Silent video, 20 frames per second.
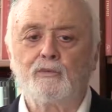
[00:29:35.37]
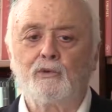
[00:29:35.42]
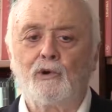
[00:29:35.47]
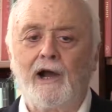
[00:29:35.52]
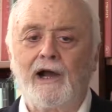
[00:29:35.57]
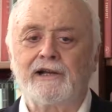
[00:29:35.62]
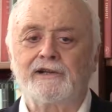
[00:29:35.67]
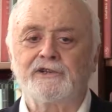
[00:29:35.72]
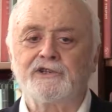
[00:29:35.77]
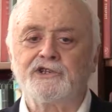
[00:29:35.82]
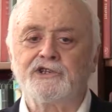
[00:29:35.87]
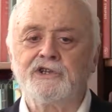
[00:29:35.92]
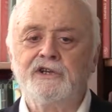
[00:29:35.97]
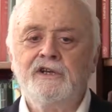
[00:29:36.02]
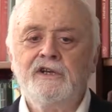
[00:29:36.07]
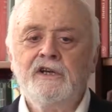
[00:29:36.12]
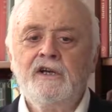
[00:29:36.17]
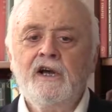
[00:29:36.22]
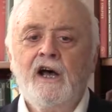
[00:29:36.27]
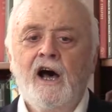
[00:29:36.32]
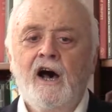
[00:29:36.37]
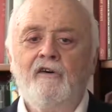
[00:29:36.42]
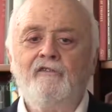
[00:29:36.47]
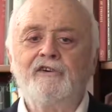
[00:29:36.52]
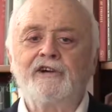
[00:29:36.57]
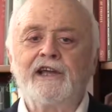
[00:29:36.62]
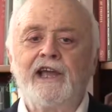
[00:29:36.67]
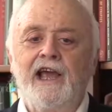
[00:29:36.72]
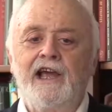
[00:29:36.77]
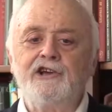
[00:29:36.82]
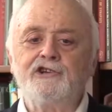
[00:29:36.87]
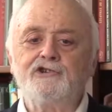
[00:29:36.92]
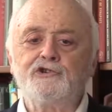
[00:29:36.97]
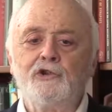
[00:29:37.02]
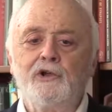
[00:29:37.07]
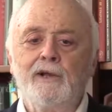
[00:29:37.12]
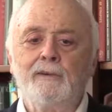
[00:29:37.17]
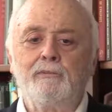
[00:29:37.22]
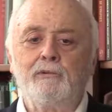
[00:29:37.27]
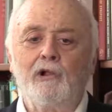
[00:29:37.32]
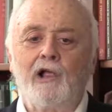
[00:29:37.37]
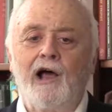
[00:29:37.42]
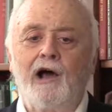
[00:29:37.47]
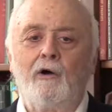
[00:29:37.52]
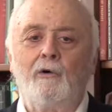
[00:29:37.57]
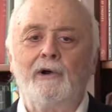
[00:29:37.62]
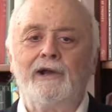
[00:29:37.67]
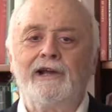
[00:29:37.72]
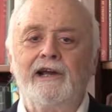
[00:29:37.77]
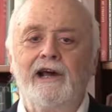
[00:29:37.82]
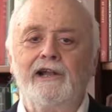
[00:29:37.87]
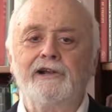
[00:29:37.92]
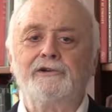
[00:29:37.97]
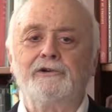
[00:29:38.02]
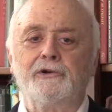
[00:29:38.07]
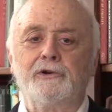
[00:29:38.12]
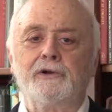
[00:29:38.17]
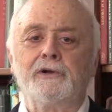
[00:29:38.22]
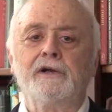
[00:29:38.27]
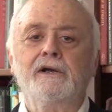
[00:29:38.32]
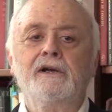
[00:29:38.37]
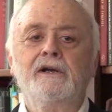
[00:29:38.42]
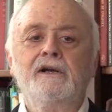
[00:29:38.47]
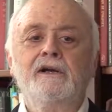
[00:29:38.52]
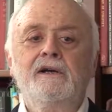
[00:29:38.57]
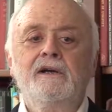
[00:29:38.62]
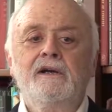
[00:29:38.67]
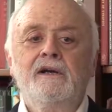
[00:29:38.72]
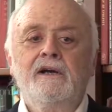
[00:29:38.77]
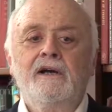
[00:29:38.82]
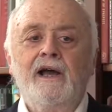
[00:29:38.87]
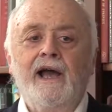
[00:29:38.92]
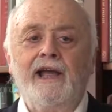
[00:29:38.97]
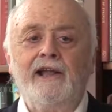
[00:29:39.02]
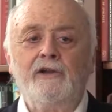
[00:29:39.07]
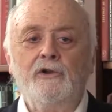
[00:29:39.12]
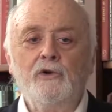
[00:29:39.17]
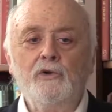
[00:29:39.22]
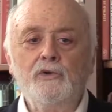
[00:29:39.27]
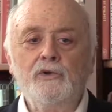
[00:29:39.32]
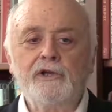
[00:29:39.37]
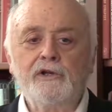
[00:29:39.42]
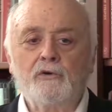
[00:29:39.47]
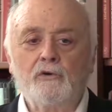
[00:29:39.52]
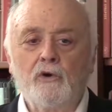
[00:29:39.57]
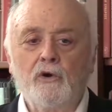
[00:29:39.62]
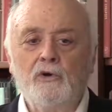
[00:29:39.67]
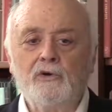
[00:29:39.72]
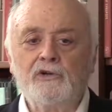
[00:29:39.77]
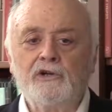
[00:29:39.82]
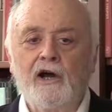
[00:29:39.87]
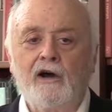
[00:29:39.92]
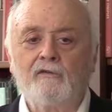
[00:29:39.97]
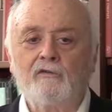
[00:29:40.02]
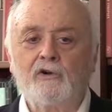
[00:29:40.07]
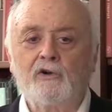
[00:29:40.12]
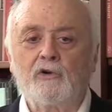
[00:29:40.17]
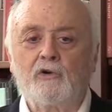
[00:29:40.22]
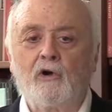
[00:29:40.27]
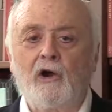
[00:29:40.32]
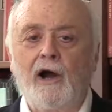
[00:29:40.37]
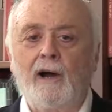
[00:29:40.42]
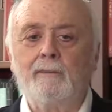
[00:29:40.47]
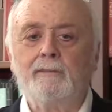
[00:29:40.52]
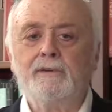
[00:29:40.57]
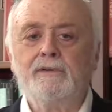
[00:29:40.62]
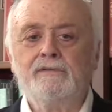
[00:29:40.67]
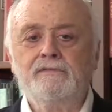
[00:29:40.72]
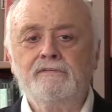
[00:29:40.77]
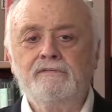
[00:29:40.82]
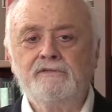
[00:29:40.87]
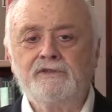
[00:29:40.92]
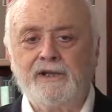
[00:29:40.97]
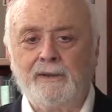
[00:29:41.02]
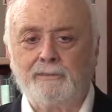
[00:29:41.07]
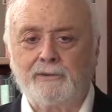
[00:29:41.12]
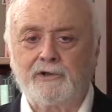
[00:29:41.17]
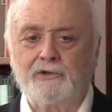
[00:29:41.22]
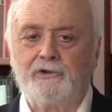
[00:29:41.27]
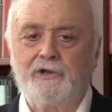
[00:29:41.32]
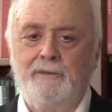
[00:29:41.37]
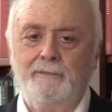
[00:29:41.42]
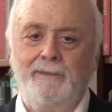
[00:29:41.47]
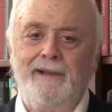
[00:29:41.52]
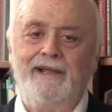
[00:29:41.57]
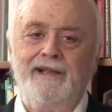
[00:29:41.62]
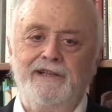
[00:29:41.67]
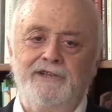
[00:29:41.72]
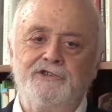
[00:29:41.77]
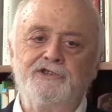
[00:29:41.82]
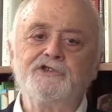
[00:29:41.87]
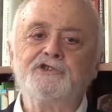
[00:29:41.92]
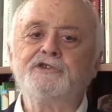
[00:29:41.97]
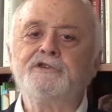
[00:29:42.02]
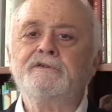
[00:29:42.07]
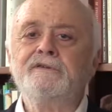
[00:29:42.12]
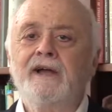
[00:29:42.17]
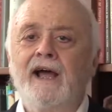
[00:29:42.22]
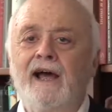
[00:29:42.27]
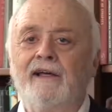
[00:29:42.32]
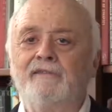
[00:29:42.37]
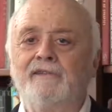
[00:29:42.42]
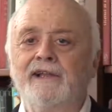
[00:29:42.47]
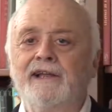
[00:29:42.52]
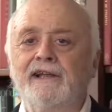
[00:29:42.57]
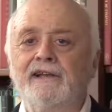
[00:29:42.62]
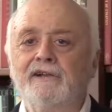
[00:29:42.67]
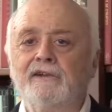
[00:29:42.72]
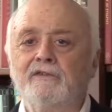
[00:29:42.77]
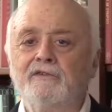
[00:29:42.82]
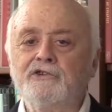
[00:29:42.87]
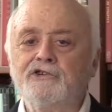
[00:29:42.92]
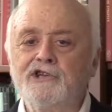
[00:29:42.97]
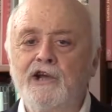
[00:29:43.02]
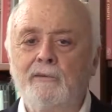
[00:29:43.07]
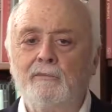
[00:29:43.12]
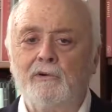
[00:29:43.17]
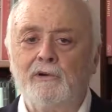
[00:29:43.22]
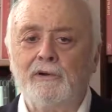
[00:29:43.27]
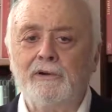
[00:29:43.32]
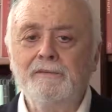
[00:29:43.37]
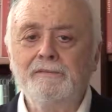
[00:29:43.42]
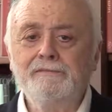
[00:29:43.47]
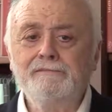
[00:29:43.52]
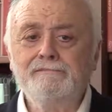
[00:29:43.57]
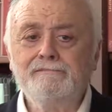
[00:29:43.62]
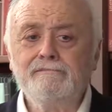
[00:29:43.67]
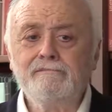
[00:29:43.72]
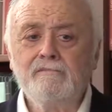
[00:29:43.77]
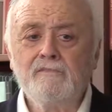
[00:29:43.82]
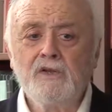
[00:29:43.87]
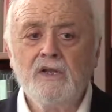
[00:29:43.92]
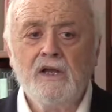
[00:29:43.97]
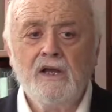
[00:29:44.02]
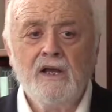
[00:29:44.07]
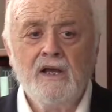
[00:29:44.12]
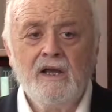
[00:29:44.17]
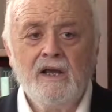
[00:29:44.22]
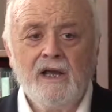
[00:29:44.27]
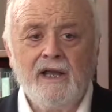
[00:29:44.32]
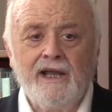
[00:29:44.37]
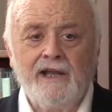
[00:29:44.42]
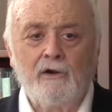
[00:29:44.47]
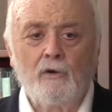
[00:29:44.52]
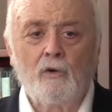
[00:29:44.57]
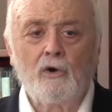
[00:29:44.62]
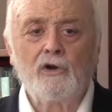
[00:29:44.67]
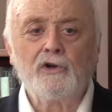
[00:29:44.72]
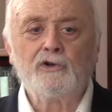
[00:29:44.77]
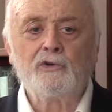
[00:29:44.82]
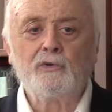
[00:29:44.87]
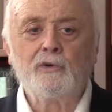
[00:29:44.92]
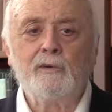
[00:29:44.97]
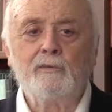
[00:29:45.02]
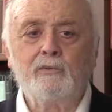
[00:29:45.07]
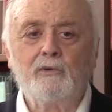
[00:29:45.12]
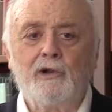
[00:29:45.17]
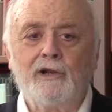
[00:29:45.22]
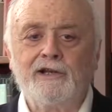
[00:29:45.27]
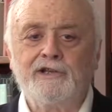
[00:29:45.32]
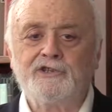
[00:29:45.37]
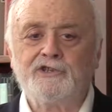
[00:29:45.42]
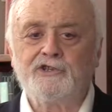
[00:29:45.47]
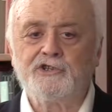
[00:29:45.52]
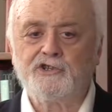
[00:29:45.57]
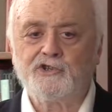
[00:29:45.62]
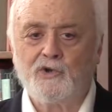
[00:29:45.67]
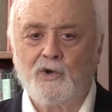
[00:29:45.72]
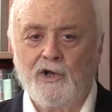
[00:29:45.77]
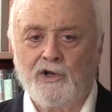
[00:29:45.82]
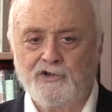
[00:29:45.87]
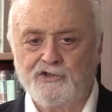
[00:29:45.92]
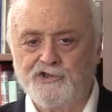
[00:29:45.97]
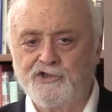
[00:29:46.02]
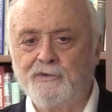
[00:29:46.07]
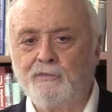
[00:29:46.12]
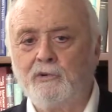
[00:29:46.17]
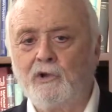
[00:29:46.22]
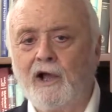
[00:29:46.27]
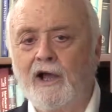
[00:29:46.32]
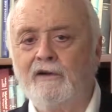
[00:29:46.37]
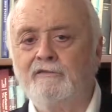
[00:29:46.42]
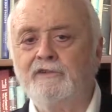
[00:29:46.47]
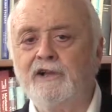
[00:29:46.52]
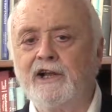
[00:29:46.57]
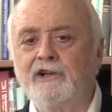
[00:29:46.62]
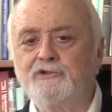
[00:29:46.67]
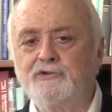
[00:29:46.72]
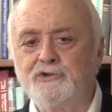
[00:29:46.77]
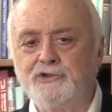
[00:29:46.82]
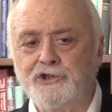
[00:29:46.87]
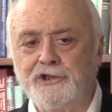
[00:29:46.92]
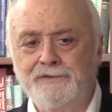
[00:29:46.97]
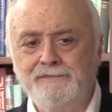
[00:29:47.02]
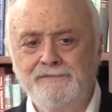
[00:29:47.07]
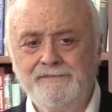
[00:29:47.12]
practice of occasionally plowing under a newly grown cover crop, typically beans, at the end of the summer, in order to replenish the soil's supply of nitrogen.